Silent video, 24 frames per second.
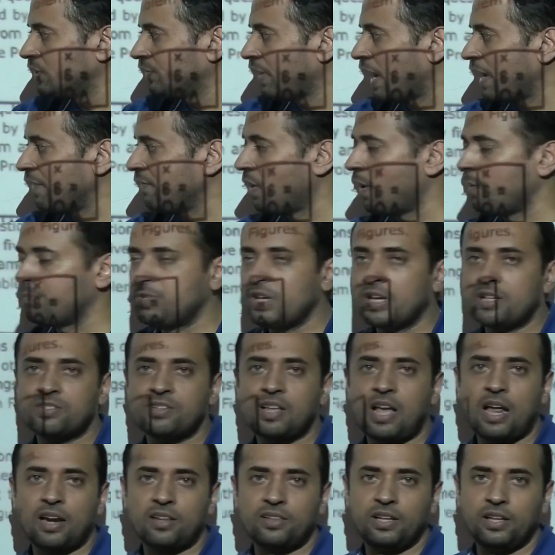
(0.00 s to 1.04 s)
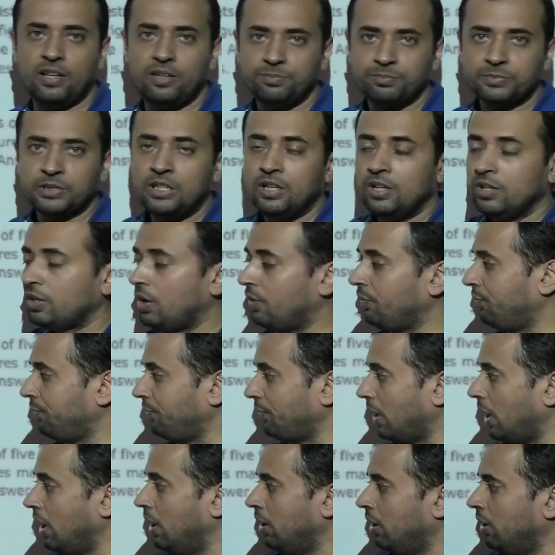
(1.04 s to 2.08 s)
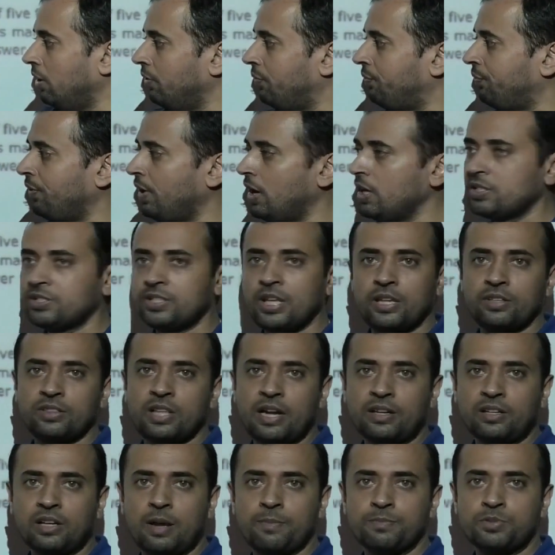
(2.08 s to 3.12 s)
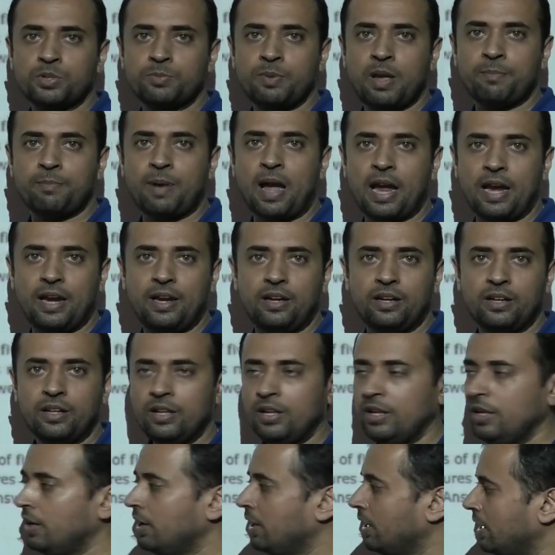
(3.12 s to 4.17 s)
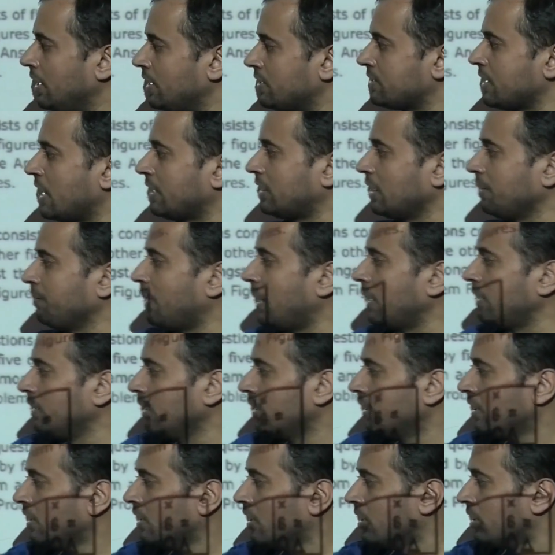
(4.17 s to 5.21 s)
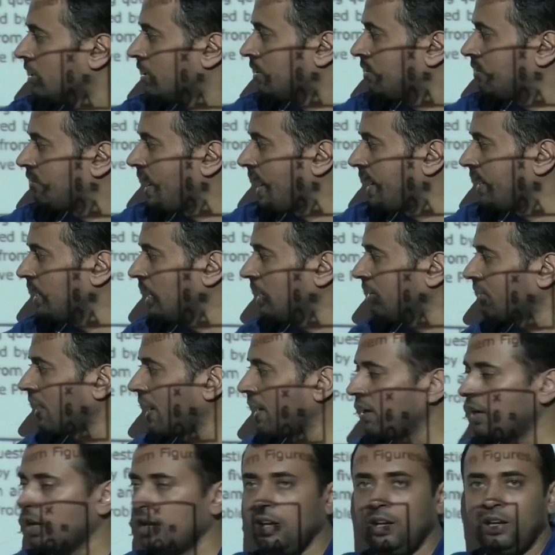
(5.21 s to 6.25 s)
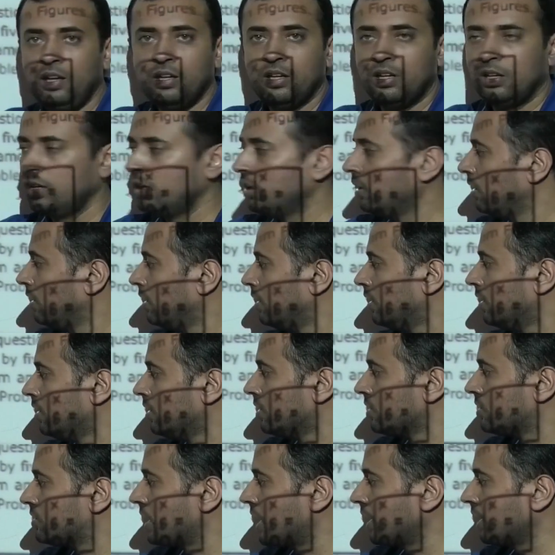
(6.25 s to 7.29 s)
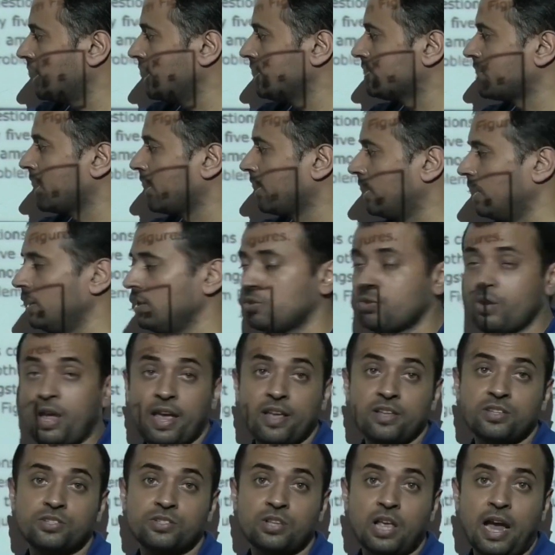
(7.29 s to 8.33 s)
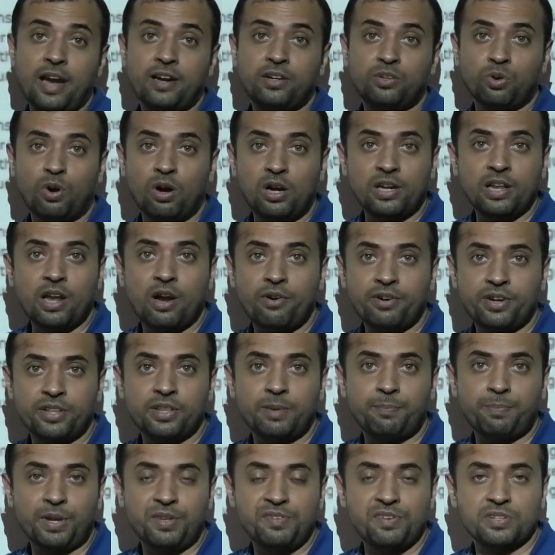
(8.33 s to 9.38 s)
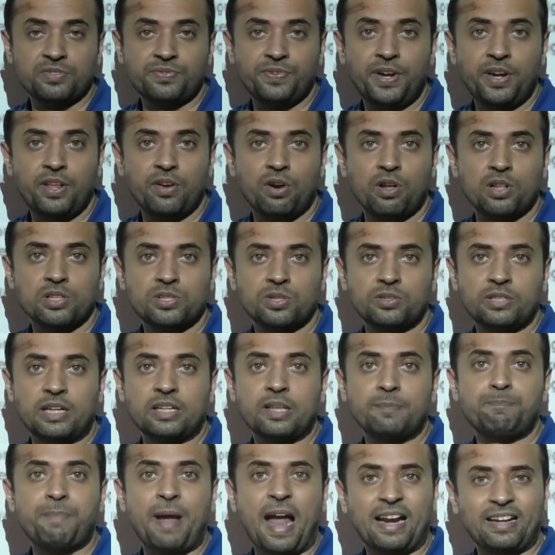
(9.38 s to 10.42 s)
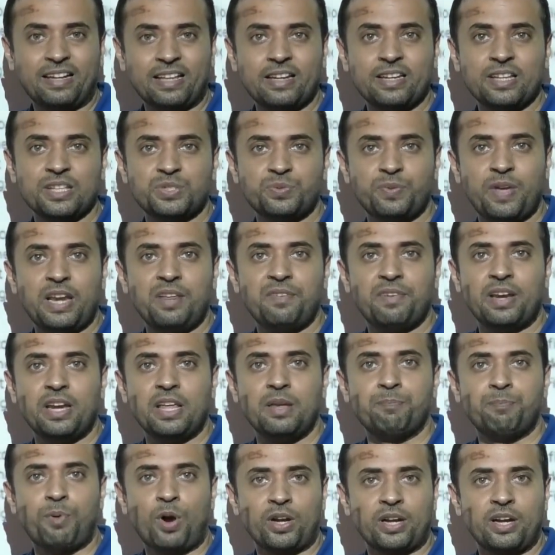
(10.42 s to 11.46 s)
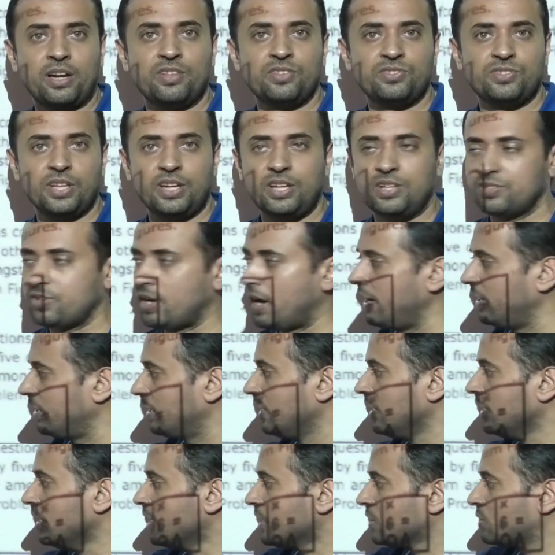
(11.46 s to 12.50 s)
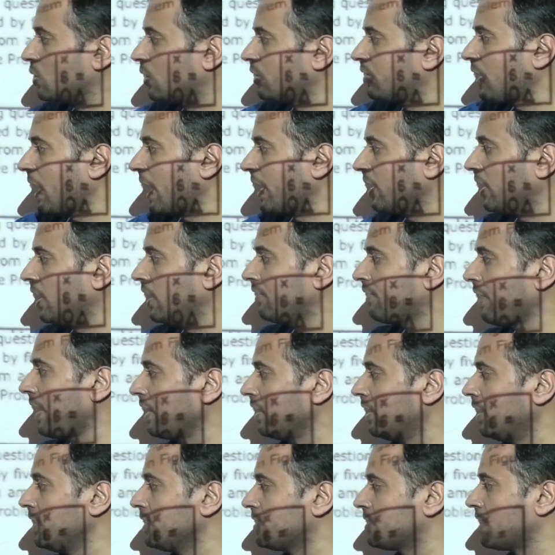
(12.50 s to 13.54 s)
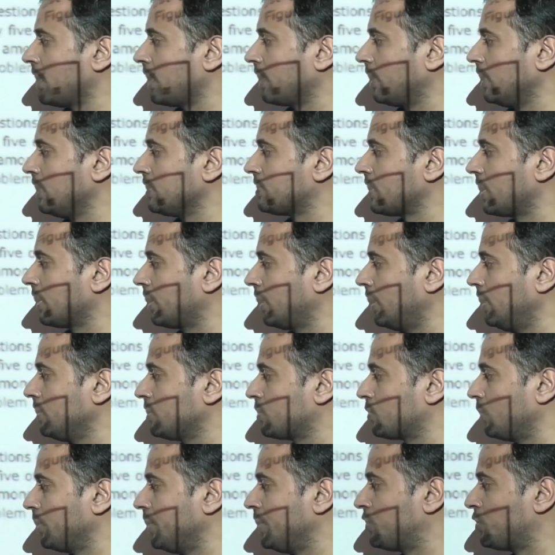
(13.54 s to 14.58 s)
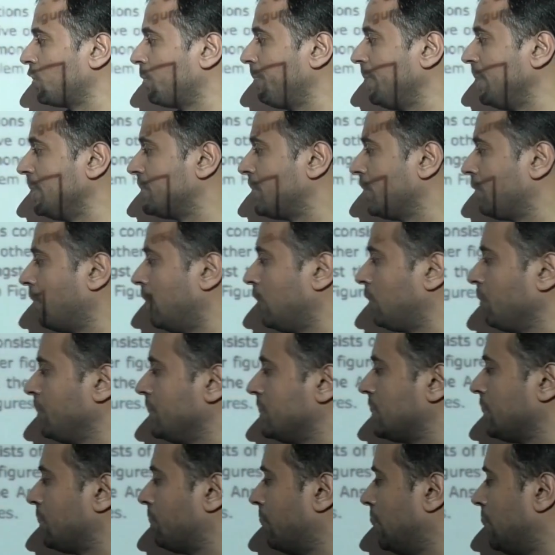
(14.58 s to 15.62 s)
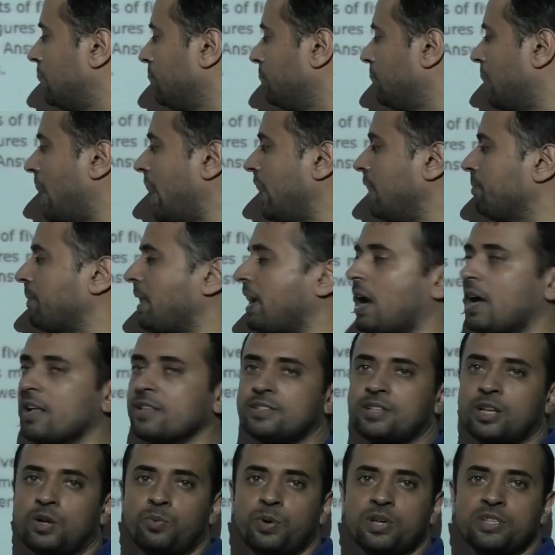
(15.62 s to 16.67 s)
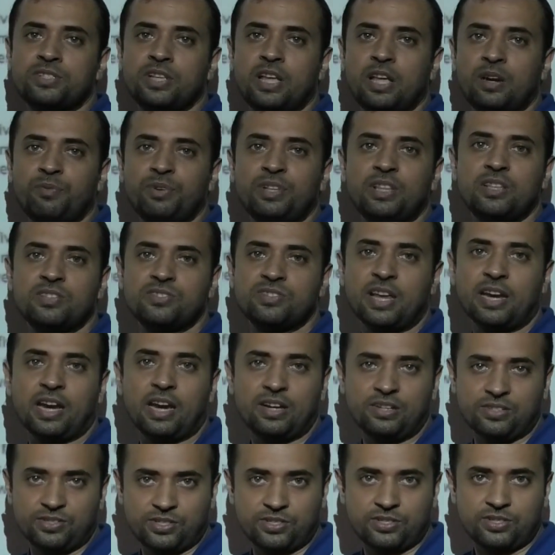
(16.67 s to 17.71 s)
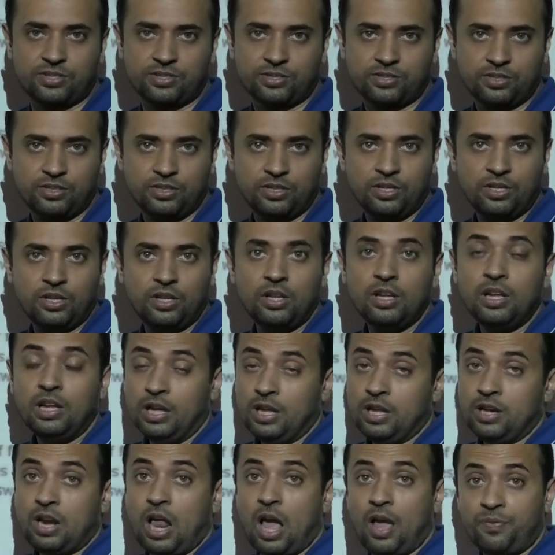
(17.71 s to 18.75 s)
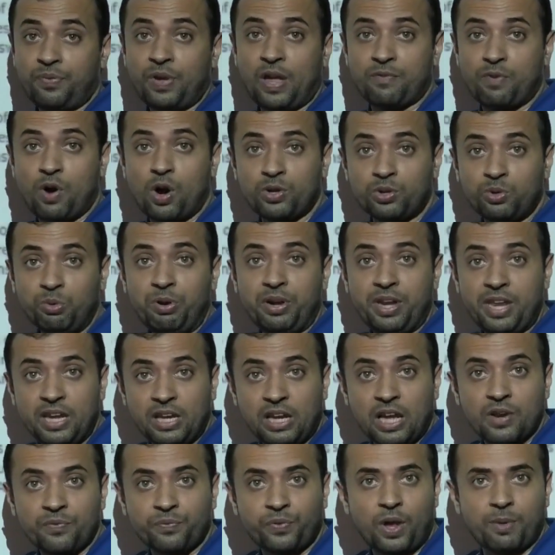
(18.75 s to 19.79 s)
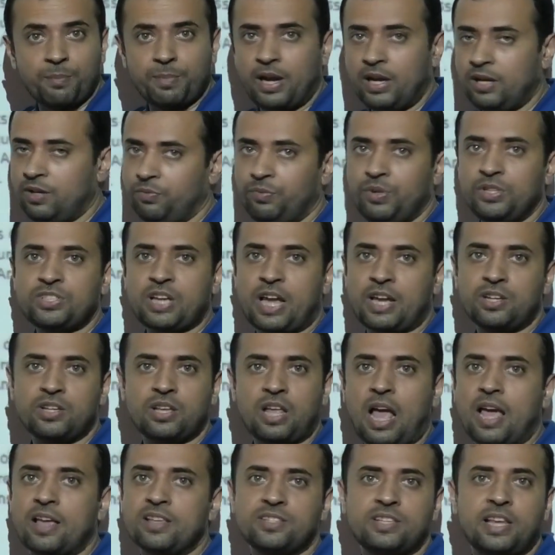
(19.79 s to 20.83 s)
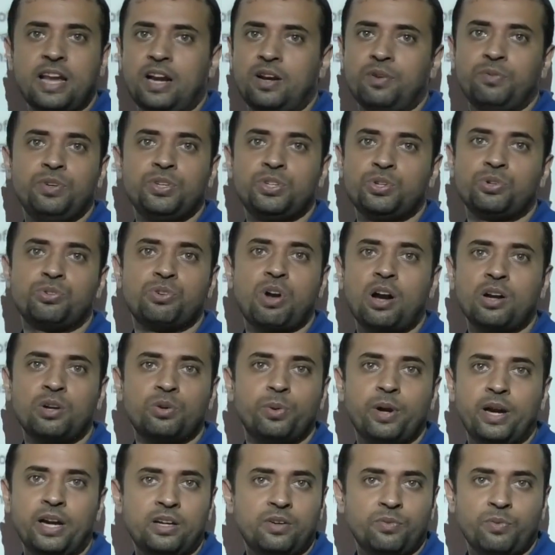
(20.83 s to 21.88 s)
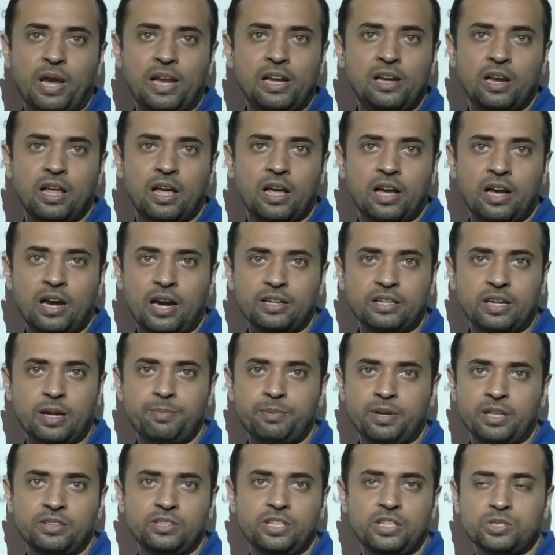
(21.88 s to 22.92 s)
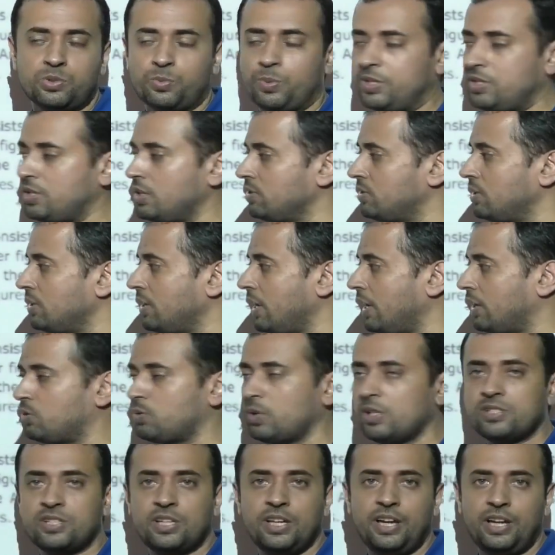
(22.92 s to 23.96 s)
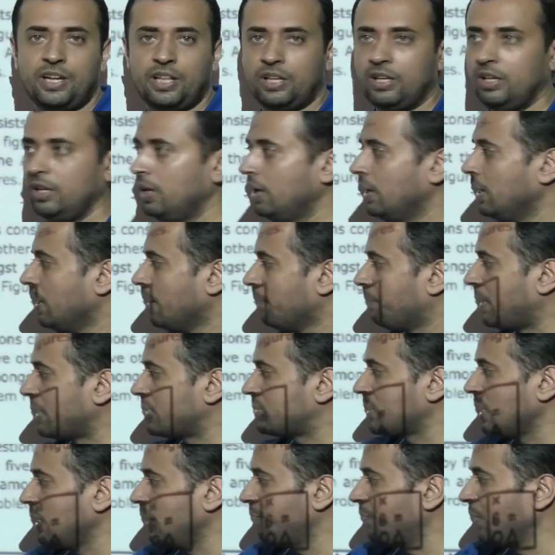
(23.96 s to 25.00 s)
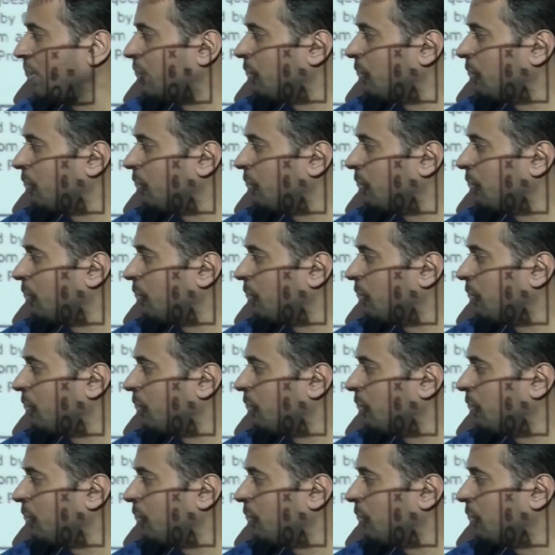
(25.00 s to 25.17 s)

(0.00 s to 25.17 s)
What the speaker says: 5 objects are there. Now first thing that comes to my mind is nothing but triangle, triangle, circle, circle. So as I told you out in the previous video also that the pattern is very important in series, right? So triangle, triangle, circle, circle, so it should be is equal to, and my answer was there within seconds. Now if I want to reconfirm it, which I said we should not do it while attempting these questions in the actual CET, but still if we